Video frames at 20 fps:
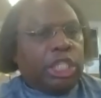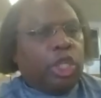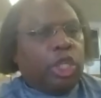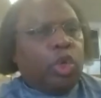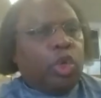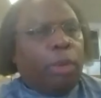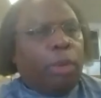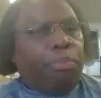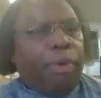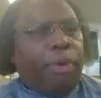She
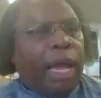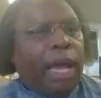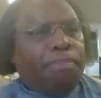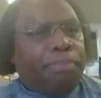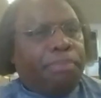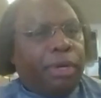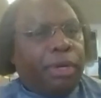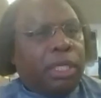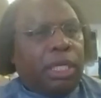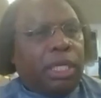said, you're a
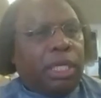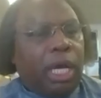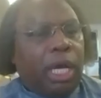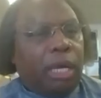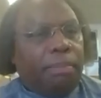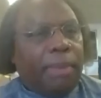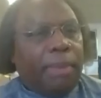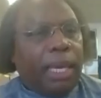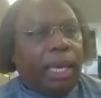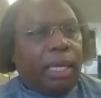bright,
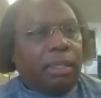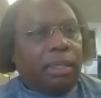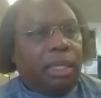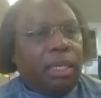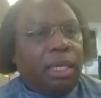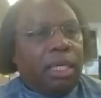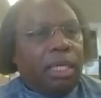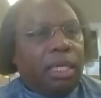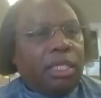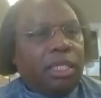brilliant young man.
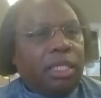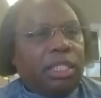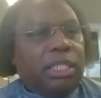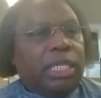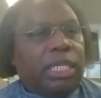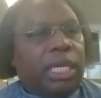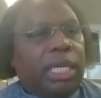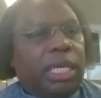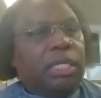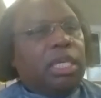
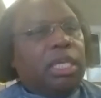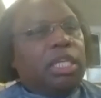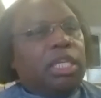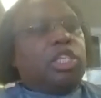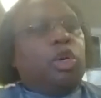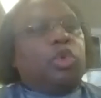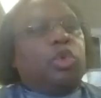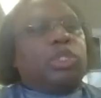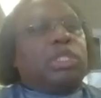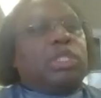She said,
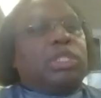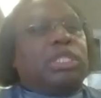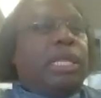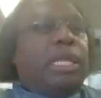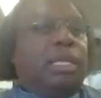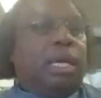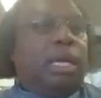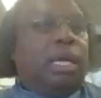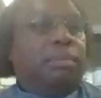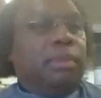so
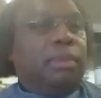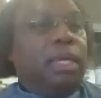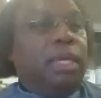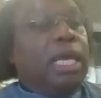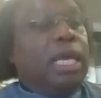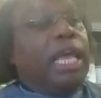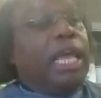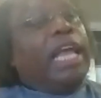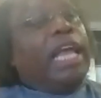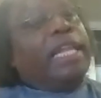stand up.
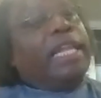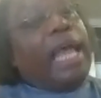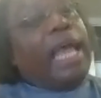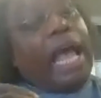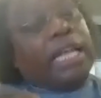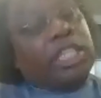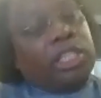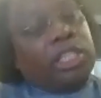And